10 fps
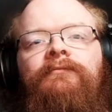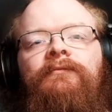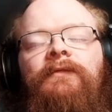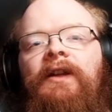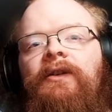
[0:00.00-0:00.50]

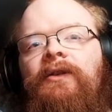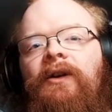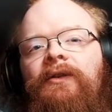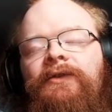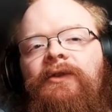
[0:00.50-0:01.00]
I could
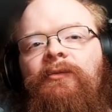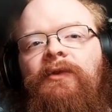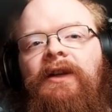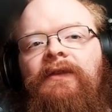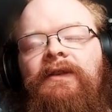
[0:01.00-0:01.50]
also
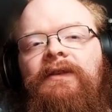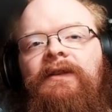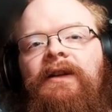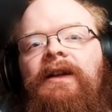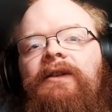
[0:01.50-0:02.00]
play this
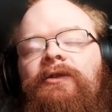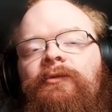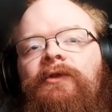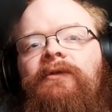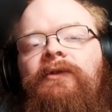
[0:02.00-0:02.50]
diagonal
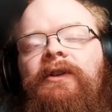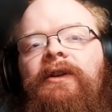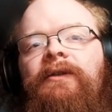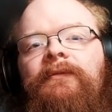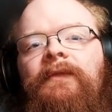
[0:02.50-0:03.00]
move
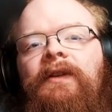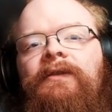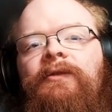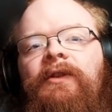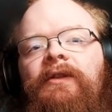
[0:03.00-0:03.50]
here
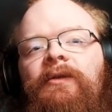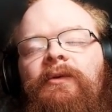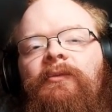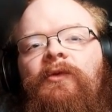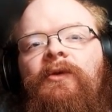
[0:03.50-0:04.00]
to be a little
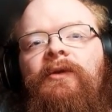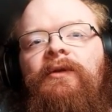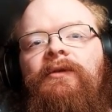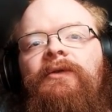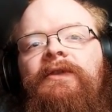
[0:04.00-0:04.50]
bit
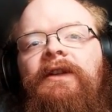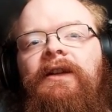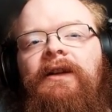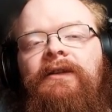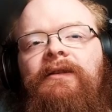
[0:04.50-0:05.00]
more loosely
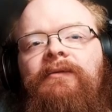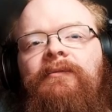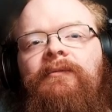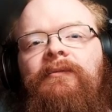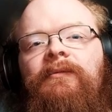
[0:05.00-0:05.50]
connected.
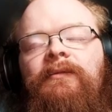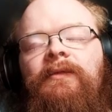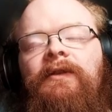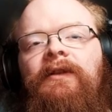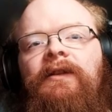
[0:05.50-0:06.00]

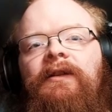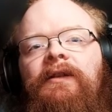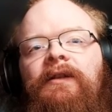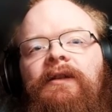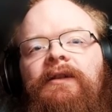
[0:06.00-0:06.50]

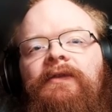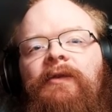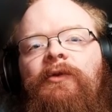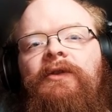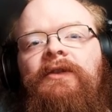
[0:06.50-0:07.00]
Because if I
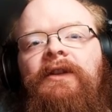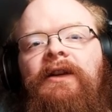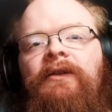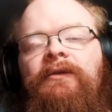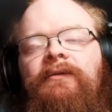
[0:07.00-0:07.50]
push
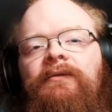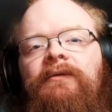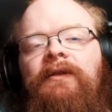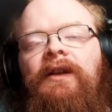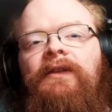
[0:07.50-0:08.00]
down
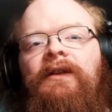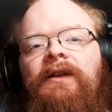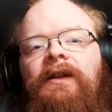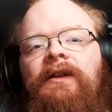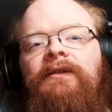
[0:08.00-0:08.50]
and then
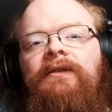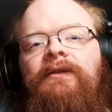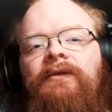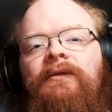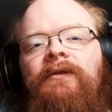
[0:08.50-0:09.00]
connect,
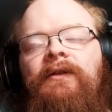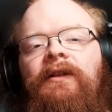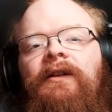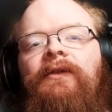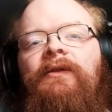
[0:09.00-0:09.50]

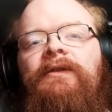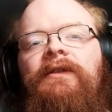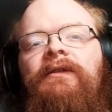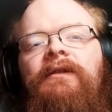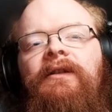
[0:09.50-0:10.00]
there's a
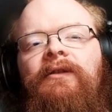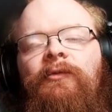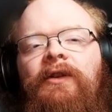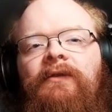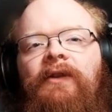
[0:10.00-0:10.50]
little
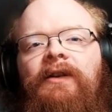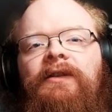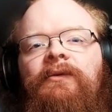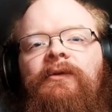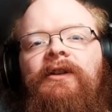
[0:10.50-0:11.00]
bit of Aji
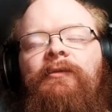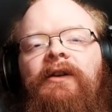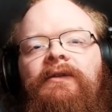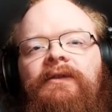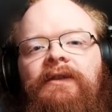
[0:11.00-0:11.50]
to worry
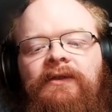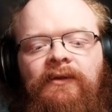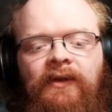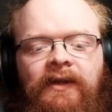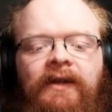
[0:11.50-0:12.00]
about. So let's do
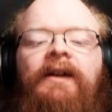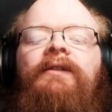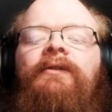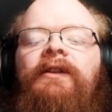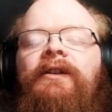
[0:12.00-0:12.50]
the
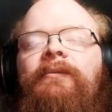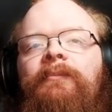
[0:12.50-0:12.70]
diagonal here.